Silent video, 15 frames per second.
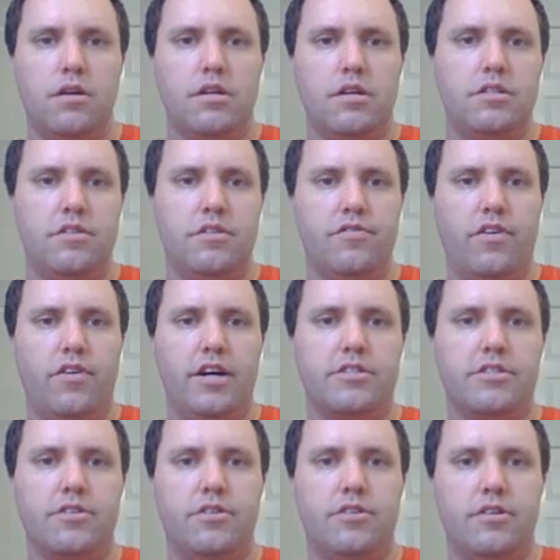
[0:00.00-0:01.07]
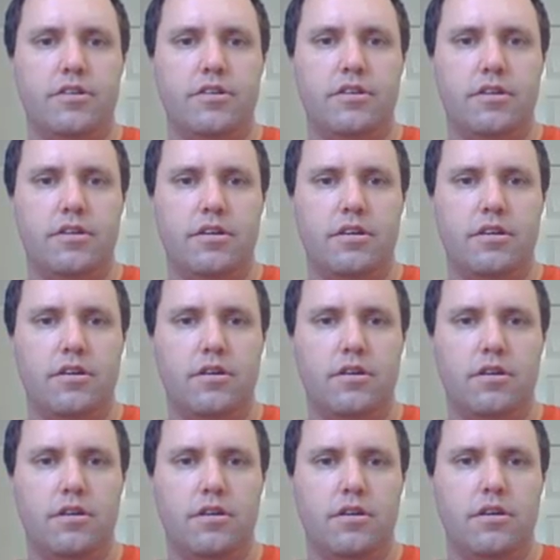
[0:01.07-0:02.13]
divisor.
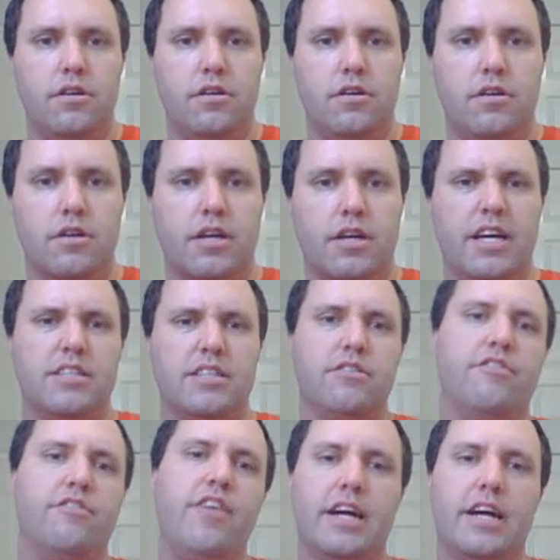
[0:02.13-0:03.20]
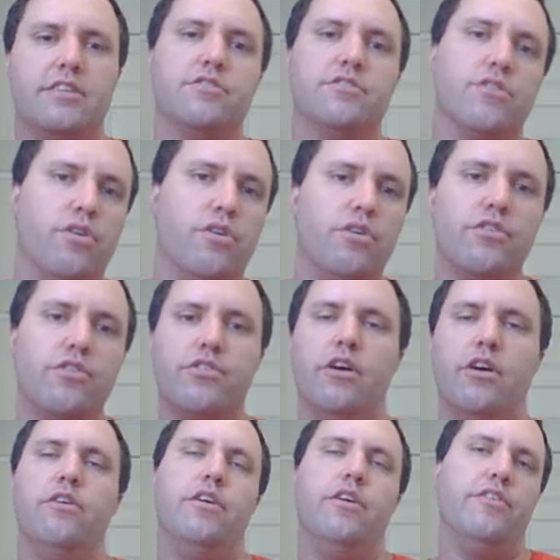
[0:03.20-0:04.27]
Okay, so a factor is
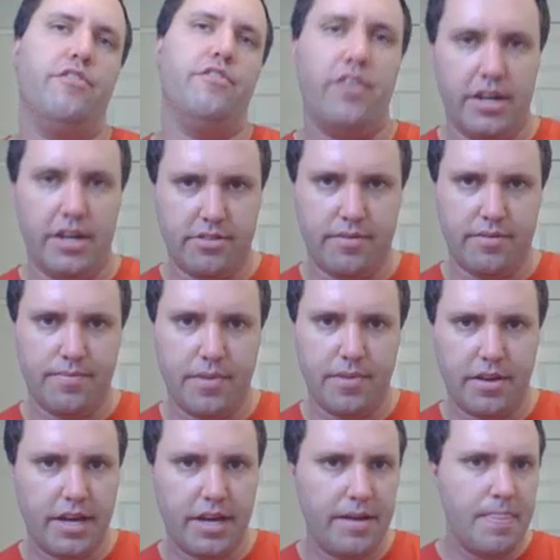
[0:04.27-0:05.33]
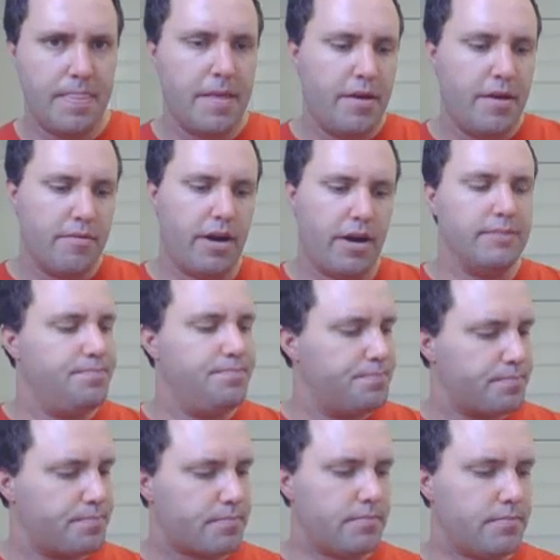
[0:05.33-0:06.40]
also a divisor. Okay, right.
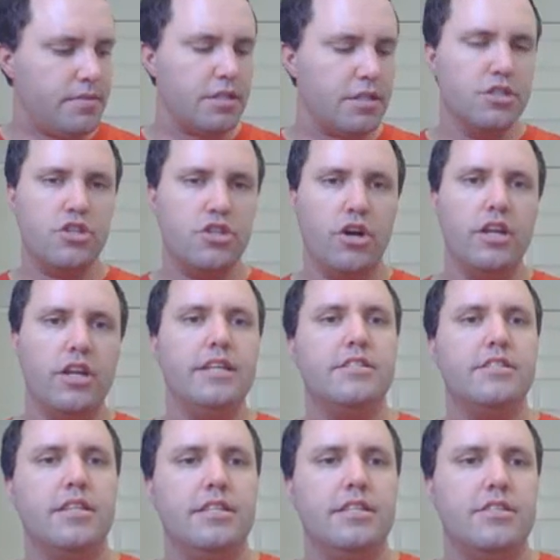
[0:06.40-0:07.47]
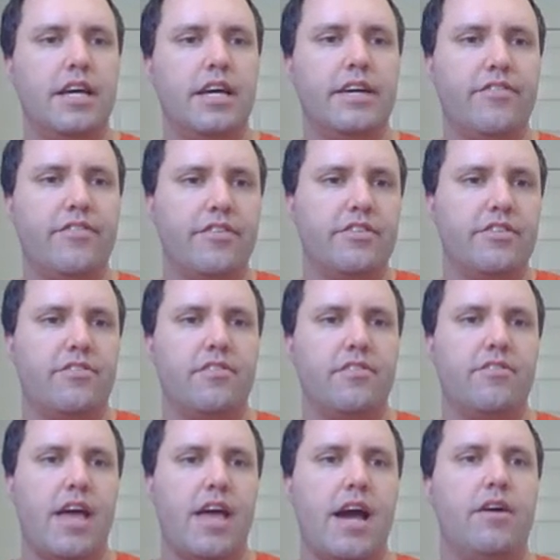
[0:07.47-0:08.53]
So let's take, for
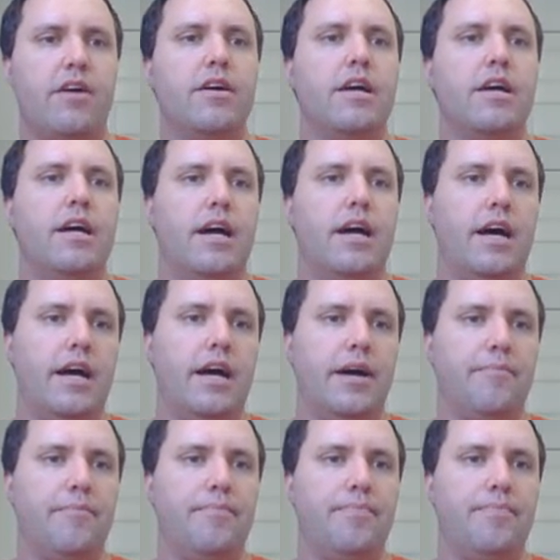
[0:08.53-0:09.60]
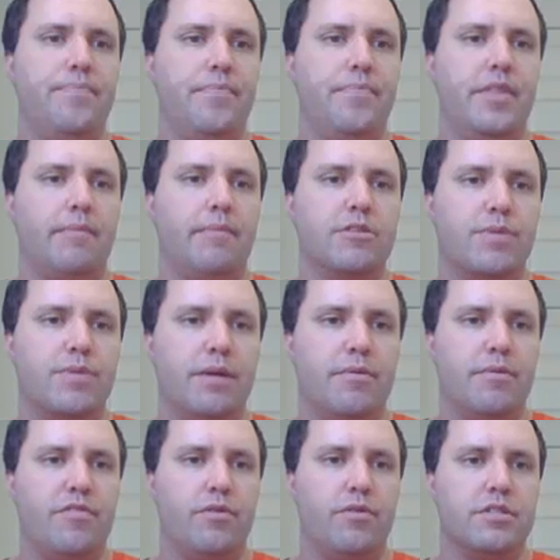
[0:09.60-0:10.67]
instance, our numbers we had
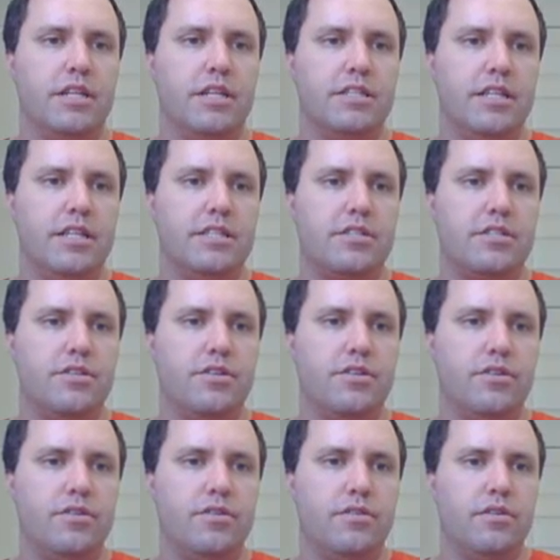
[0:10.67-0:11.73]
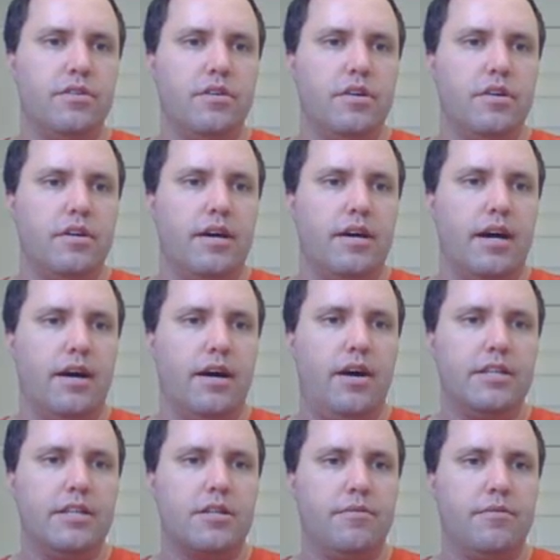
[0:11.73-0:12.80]
before. So let's do
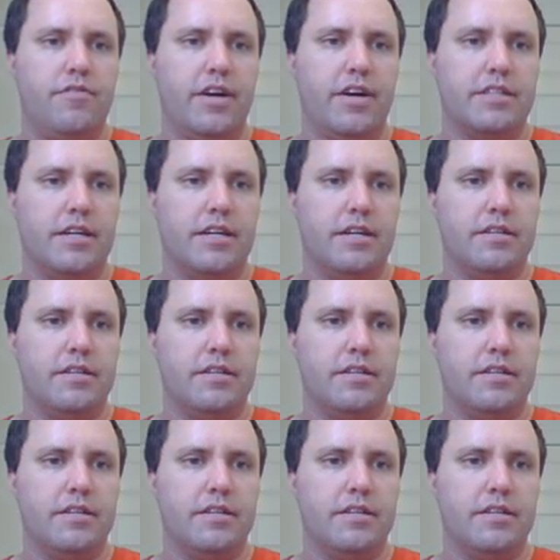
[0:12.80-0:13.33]
highest common factor